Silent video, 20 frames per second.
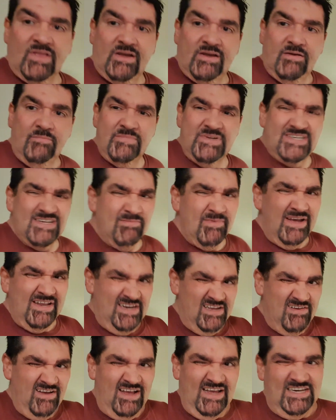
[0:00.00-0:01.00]
I might
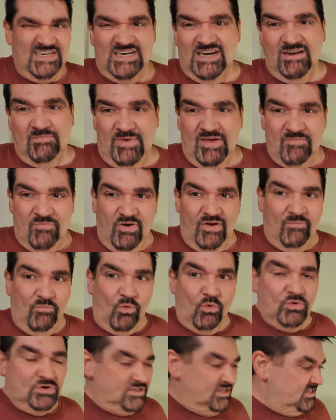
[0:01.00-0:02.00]
have added a little bit more
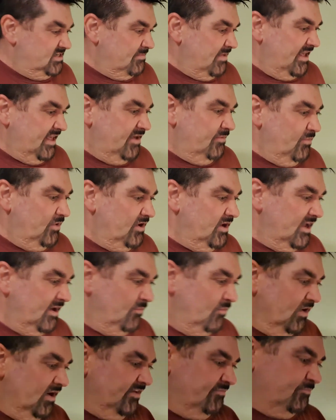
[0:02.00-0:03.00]
water to make it work. And
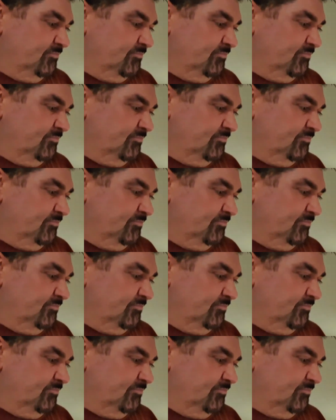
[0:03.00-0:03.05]
what I've